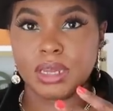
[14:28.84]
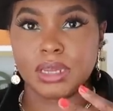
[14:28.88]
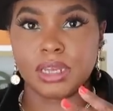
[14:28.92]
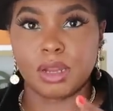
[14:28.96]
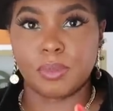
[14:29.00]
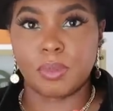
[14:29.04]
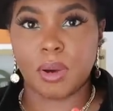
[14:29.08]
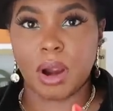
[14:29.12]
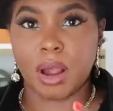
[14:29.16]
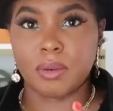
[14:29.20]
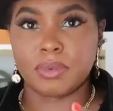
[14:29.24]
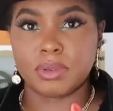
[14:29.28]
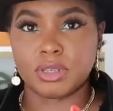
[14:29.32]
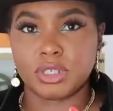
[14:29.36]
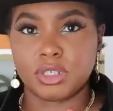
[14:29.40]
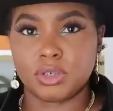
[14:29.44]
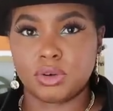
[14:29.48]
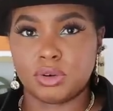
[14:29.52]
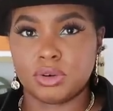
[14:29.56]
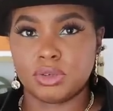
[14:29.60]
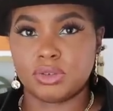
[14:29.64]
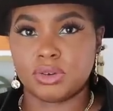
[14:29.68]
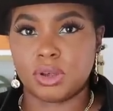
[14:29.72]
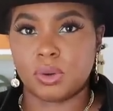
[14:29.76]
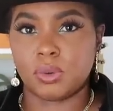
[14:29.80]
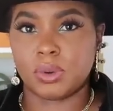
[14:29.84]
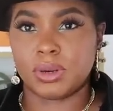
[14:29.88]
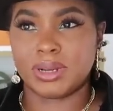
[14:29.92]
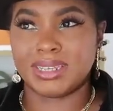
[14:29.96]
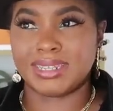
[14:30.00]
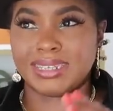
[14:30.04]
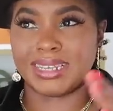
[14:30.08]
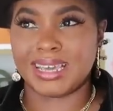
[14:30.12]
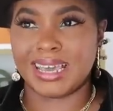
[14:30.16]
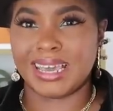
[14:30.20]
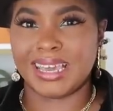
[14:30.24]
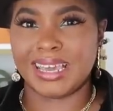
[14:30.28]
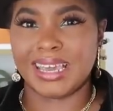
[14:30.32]
department store, so I want to
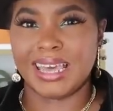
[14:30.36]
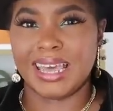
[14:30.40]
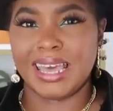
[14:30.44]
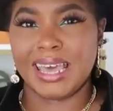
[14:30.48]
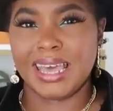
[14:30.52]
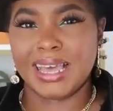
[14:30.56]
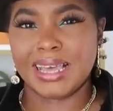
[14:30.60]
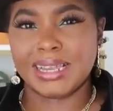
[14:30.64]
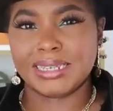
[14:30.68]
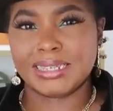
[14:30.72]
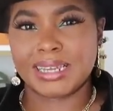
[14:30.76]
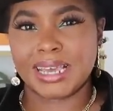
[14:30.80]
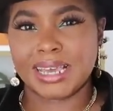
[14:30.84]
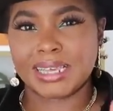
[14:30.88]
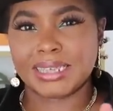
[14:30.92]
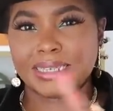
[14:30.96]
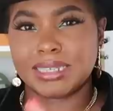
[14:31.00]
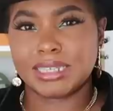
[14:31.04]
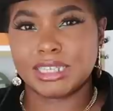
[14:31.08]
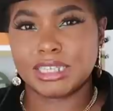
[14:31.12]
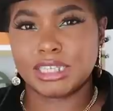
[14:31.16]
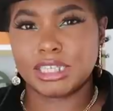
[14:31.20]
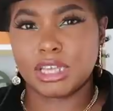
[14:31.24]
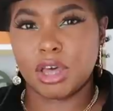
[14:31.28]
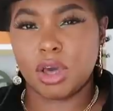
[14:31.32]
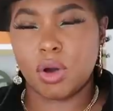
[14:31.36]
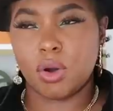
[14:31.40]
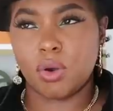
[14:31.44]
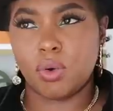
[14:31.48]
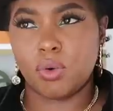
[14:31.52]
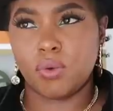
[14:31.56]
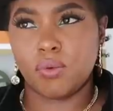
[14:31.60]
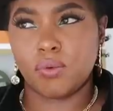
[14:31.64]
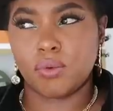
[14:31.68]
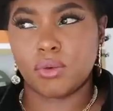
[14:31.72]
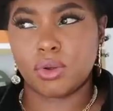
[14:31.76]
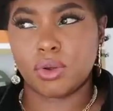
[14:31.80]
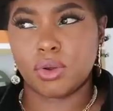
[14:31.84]
say Texas
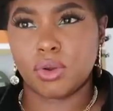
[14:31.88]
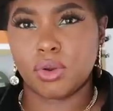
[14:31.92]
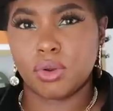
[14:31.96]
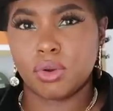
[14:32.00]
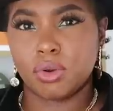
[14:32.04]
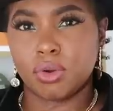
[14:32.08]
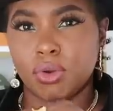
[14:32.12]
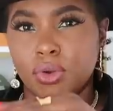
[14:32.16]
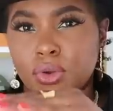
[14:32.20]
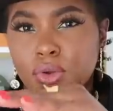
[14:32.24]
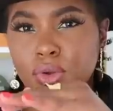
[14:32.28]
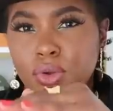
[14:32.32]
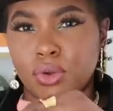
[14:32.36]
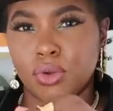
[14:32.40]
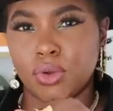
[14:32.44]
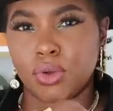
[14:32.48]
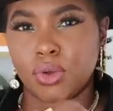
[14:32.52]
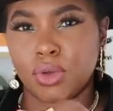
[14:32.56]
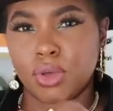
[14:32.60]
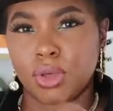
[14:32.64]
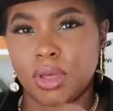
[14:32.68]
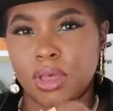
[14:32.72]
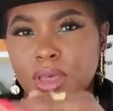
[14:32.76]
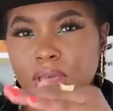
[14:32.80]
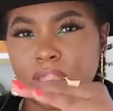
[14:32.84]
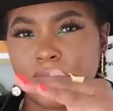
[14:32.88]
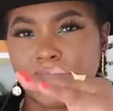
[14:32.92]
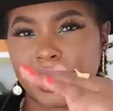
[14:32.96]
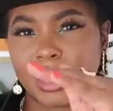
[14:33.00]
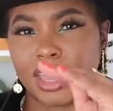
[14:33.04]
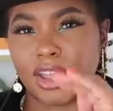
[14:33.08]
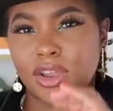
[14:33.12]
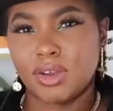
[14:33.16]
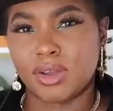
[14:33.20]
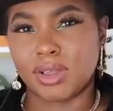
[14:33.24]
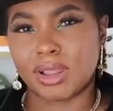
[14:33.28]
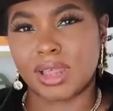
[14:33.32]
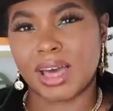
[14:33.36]
over the
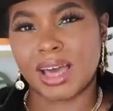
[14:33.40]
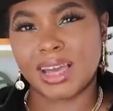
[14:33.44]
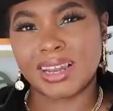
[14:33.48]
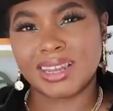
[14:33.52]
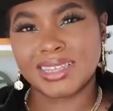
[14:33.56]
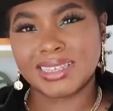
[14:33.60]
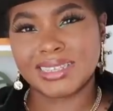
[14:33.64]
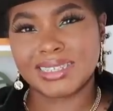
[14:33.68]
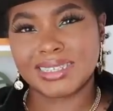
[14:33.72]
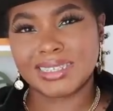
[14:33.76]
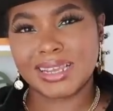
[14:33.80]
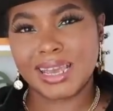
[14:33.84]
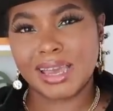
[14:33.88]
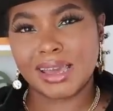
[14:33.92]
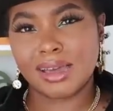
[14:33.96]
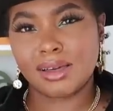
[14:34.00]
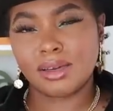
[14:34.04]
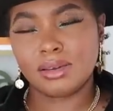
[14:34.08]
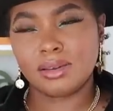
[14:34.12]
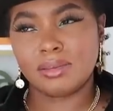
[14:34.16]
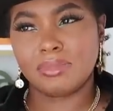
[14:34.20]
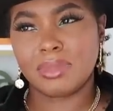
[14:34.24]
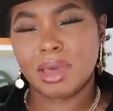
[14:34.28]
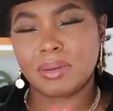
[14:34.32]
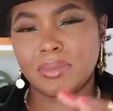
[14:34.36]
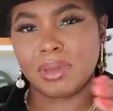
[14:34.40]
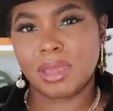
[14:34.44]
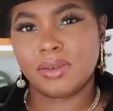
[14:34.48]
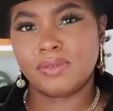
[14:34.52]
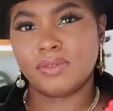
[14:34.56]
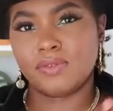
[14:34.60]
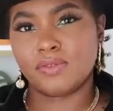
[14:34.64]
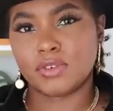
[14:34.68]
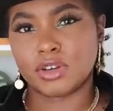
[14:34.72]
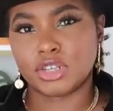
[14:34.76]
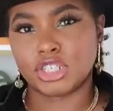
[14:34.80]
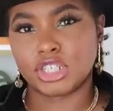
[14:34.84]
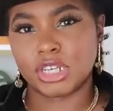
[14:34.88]
Carolinas down, maybe
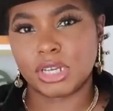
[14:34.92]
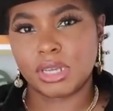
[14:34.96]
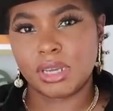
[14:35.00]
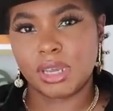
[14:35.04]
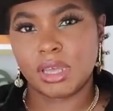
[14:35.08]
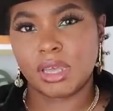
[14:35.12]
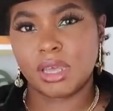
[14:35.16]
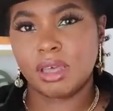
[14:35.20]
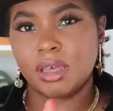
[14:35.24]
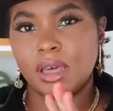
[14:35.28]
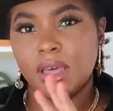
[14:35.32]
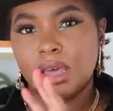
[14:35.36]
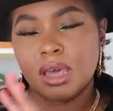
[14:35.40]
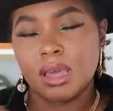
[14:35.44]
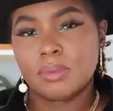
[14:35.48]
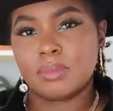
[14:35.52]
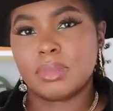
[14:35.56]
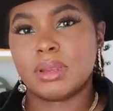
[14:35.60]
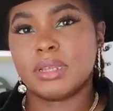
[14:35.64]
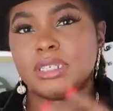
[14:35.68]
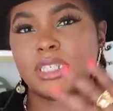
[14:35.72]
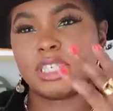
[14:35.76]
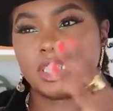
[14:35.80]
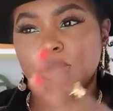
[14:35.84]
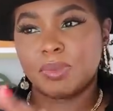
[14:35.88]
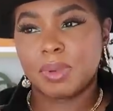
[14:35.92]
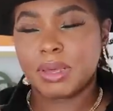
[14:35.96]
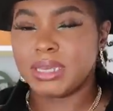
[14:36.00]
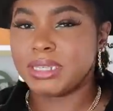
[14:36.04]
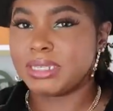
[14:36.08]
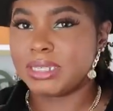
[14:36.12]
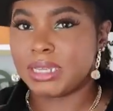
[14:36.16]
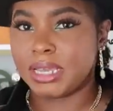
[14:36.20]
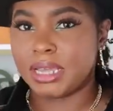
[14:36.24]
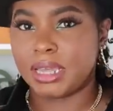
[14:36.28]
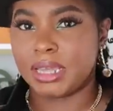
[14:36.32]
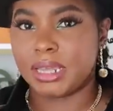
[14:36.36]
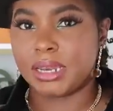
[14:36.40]
even Virginia, but it's just
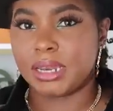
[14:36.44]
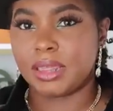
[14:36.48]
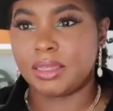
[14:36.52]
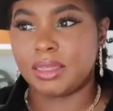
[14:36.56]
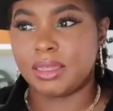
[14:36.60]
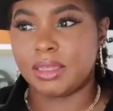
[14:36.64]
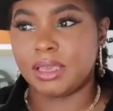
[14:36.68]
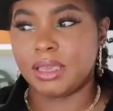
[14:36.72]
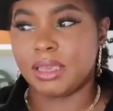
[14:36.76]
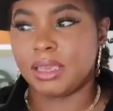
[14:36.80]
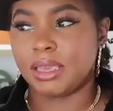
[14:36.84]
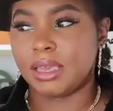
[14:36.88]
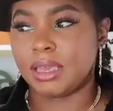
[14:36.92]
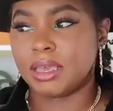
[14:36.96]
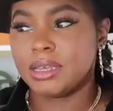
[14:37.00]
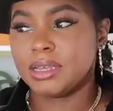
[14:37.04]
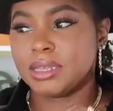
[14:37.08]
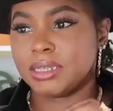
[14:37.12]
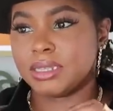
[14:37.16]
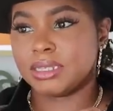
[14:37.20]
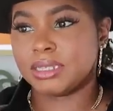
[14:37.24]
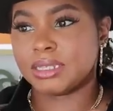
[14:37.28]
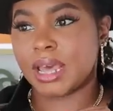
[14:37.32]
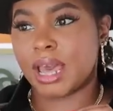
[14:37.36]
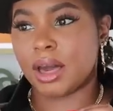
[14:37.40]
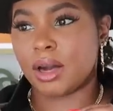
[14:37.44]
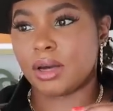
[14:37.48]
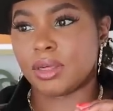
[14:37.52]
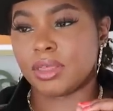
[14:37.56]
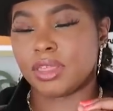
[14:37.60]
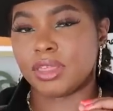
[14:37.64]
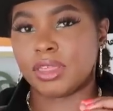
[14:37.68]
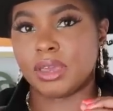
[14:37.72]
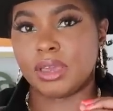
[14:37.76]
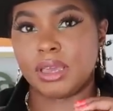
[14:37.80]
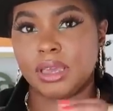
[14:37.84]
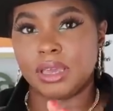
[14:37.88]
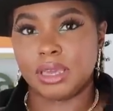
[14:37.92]
based in the
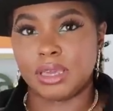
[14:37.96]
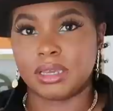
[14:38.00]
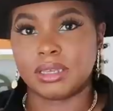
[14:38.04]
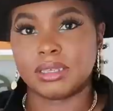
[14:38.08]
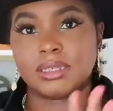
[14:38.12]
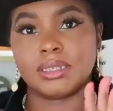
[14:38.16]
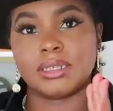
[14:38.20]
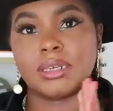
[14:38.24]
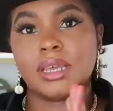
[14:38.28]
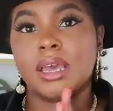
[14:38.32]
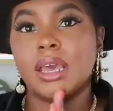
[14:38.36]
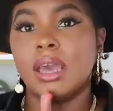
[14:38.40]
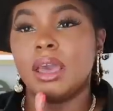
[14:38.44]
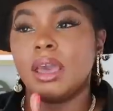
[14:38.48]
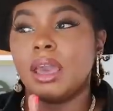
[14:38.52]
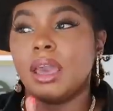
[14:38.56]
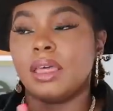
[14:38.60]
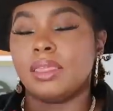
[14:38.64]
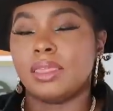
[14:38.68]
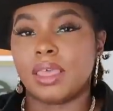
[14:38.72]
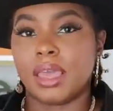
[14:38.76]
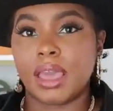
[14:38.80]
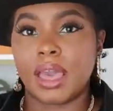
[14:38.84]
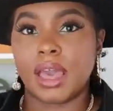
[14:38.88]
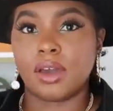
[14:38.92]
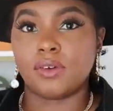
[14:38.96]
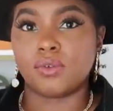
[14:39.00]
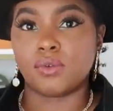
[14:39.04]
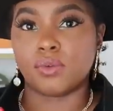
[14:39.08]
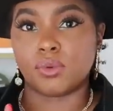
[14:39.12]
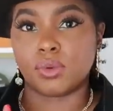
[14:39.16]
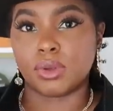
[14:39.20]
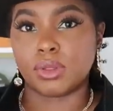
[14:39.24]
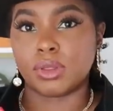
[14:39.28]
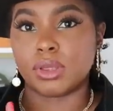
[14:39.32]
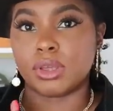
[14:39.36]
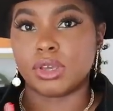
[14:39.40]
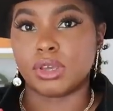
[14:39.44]
Southeast and they have
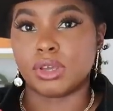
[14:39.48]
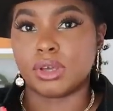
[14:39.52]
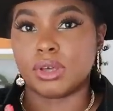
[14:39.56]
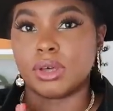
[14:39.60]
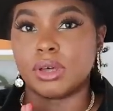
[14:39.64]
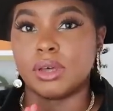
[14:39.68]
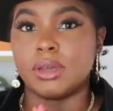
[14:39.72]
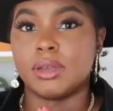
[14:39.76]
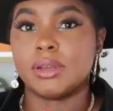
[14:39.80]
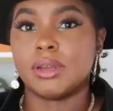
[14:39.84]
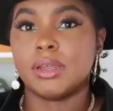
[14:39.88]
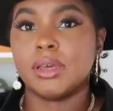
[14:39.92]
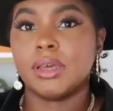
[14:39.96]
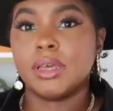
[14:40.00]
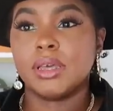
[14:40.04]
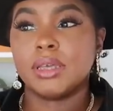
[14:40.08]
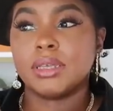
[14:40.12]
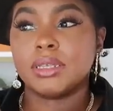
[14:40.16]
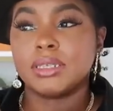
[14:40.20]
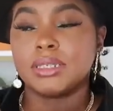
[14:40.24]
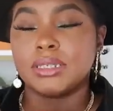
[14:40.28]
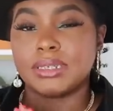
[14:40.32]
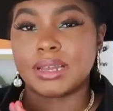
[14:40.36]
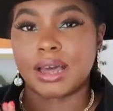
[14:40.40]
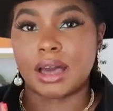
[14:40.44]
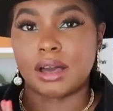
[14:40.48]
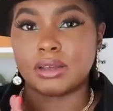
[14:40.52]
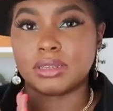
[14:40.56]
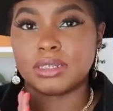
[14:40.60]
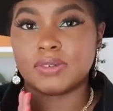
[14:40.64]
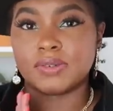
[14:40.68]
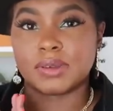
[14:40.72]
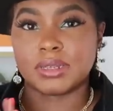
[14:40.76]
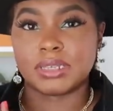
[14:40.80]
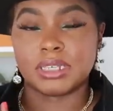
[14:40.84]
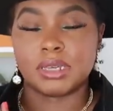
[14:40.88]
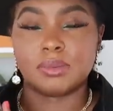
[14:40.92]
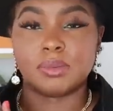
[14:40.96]
really good styles
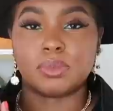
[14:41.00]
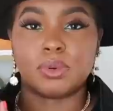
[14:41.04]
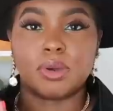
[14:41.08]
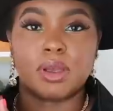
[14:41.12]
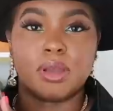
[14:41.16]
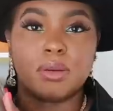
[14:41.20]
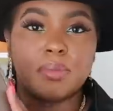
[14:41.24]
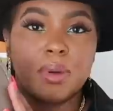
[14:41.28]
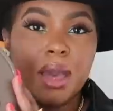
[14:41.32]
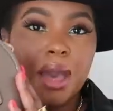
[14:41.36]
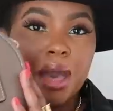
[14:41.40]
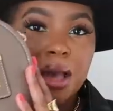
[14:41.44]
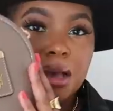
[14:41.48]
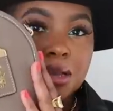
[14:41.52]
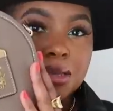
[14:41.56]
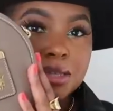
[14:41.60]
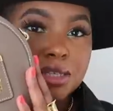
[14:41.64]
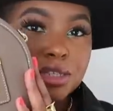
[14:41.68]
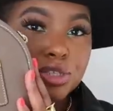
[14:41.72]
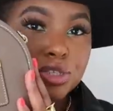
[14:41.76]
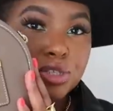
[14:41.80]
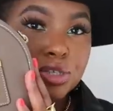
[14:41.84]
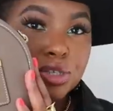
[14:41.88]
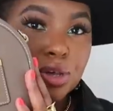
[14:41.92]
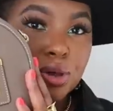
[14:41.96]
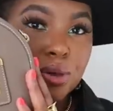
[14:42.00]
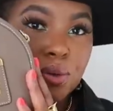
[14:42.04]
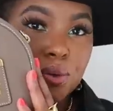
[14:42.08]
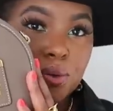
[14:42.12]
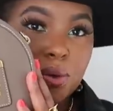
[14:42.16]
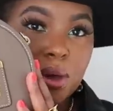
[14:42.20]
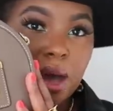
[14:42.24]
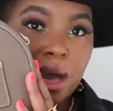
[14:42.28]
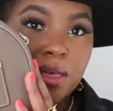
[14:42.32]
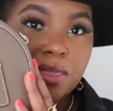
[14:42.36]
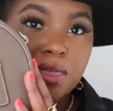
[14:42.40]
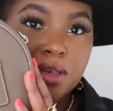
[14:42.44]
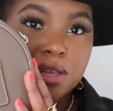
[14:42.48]
of contemporary bags. So
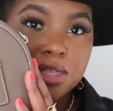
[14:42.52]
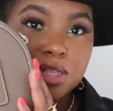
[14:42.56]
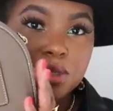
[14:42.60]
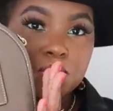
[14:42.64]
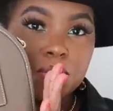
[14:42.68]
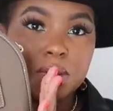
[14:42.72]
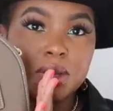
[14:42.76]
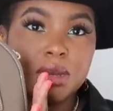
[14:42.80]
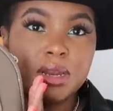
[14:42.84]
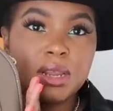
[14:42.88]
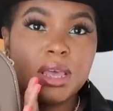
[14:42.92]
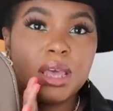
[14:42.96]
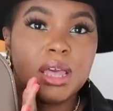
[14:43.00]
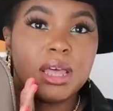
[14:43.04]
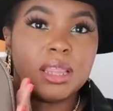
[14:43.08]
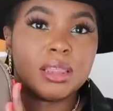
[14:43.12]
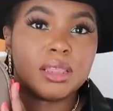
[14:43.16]
got this one.